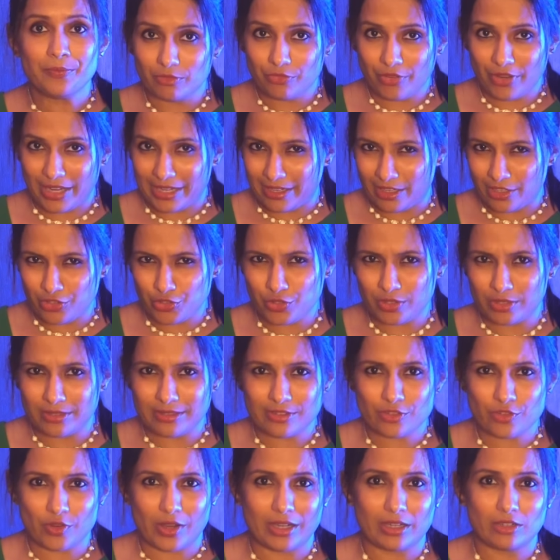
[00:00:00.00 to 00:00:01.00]
financial
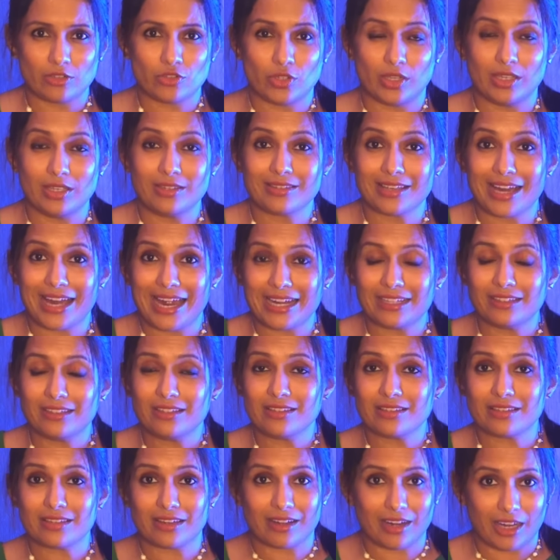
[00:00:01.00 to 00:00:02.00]
strategies and the
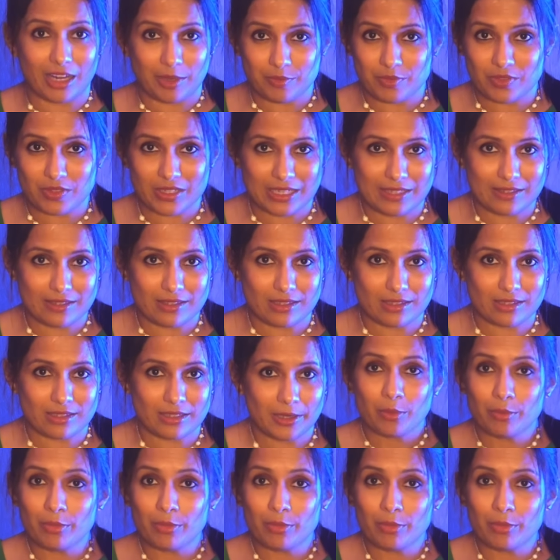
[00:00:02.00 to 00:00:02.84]
circumstances.